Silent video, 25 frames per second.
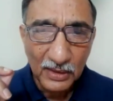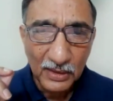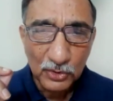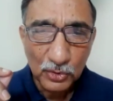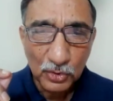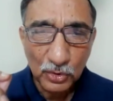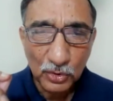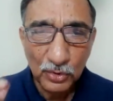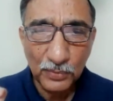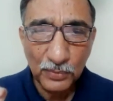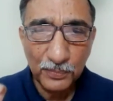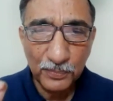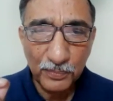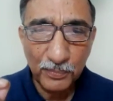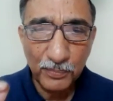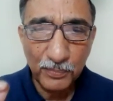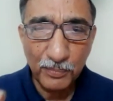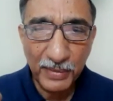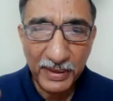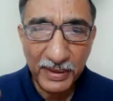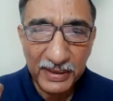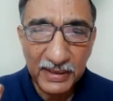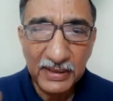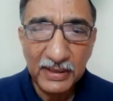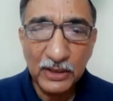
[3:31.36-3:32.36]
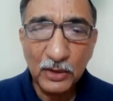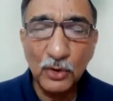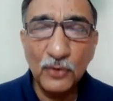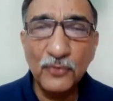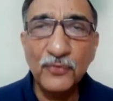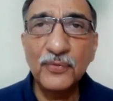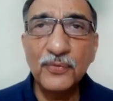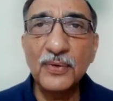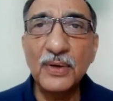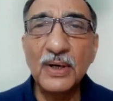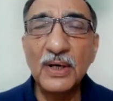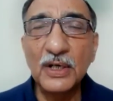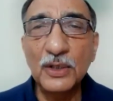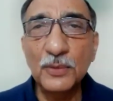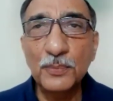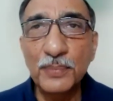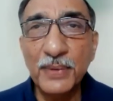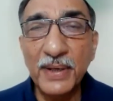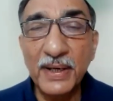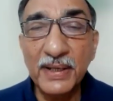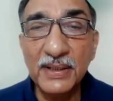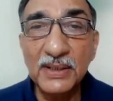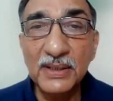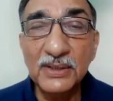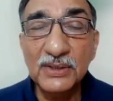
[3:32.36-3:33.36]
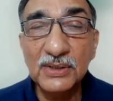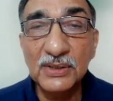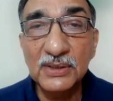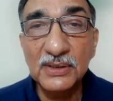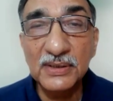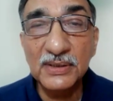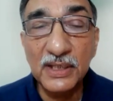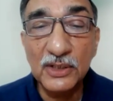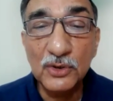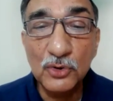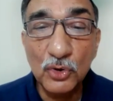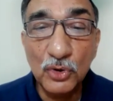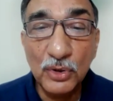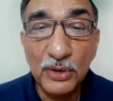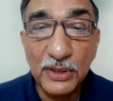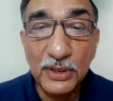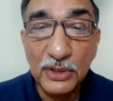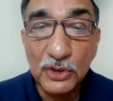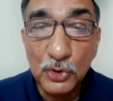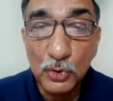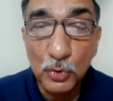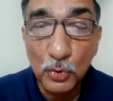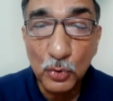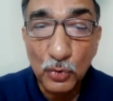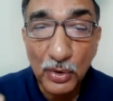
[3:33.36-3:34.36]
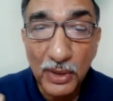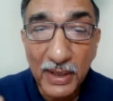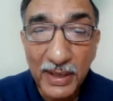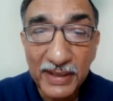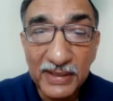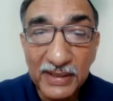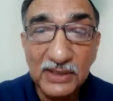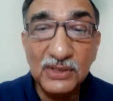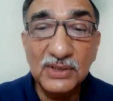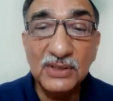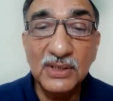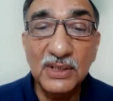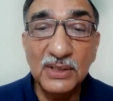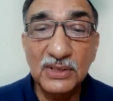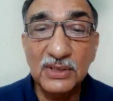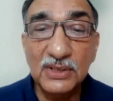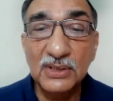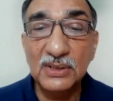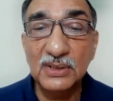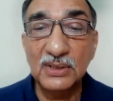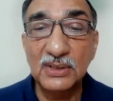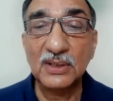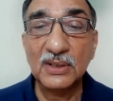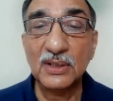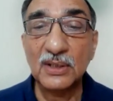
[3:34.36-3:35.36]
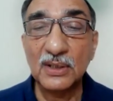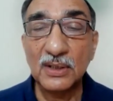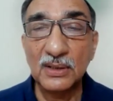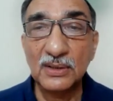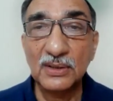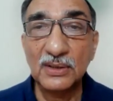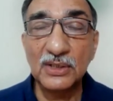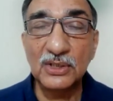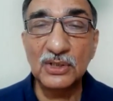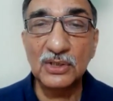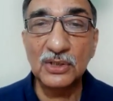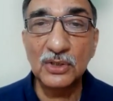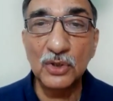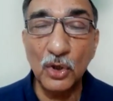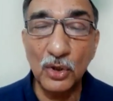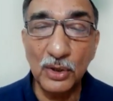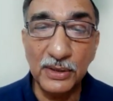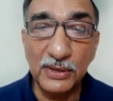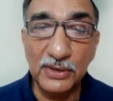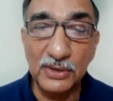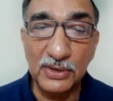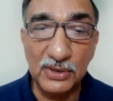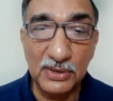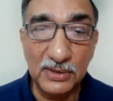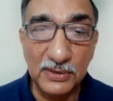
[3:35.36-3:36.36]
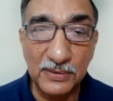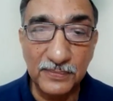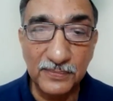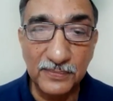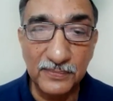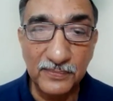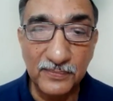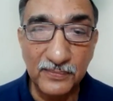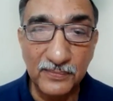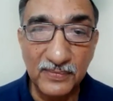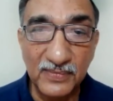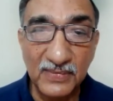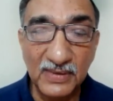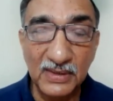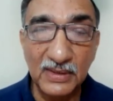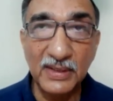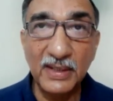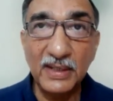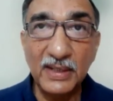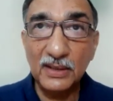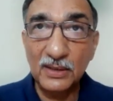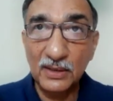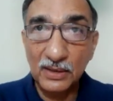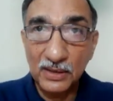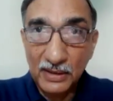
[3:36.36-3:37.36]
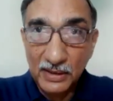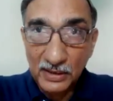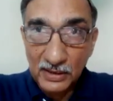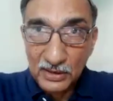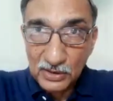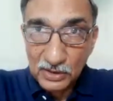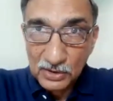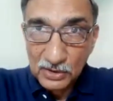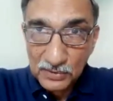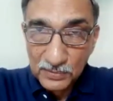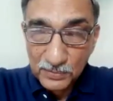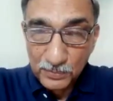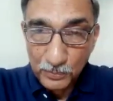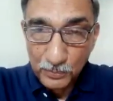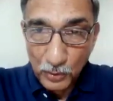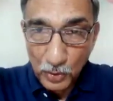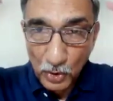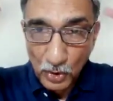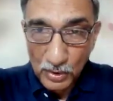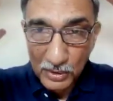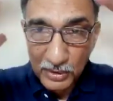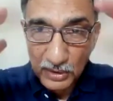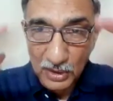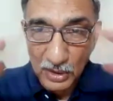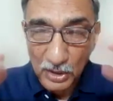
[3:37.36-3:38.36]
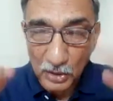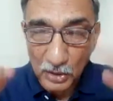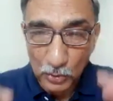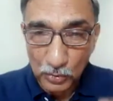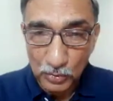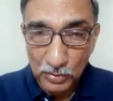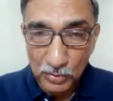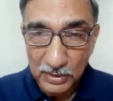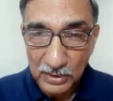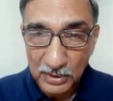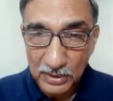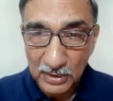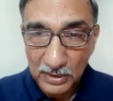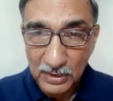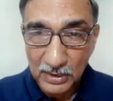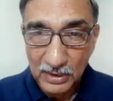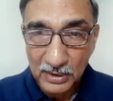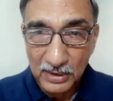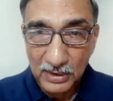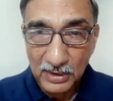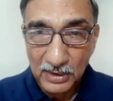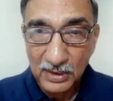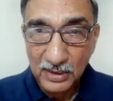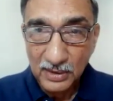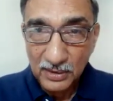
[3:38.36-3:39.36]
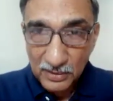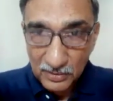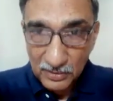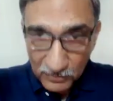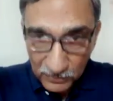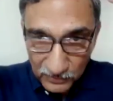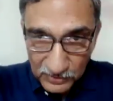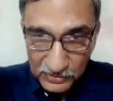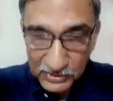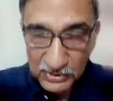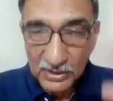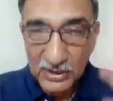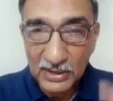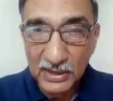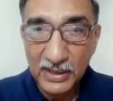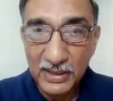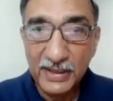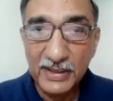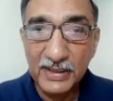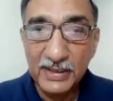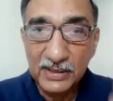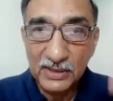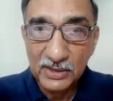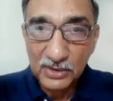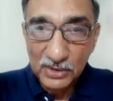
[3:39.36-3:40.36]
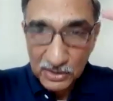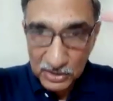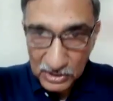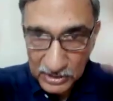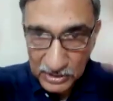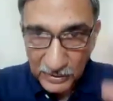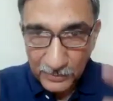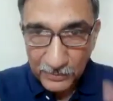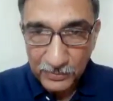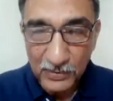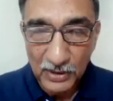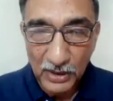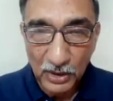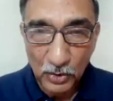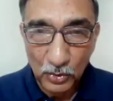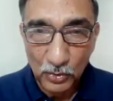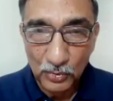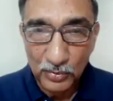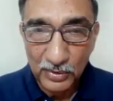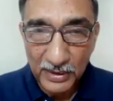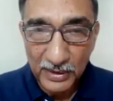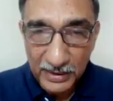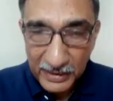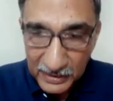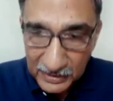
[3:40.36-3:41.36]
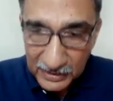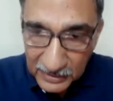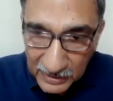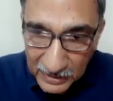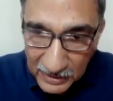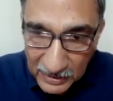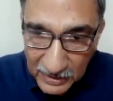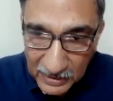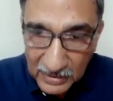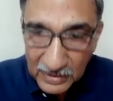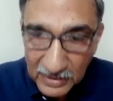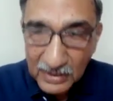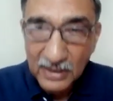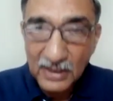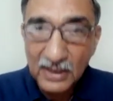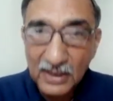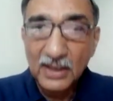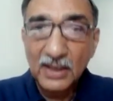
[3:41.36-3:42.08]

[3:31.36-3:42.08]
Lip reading: So many of our practices actually utilize this knowledge, that it is brought down, physicalized, stepped down, and then